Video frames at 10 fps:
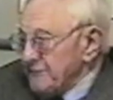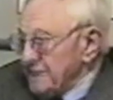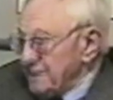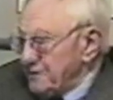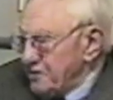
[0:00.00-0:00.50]

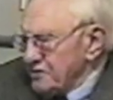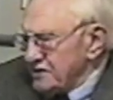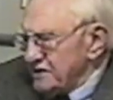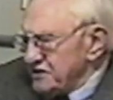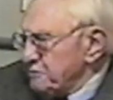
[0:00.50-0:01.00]
We
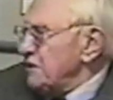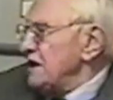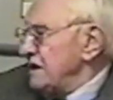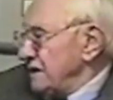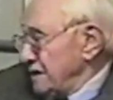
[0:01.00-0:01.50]
perfused the
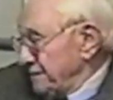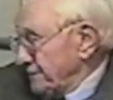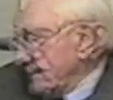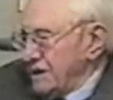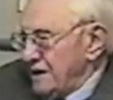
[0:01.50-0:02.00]
spleen,
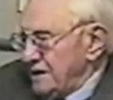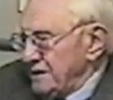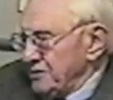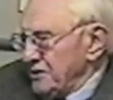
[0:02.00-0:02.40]
and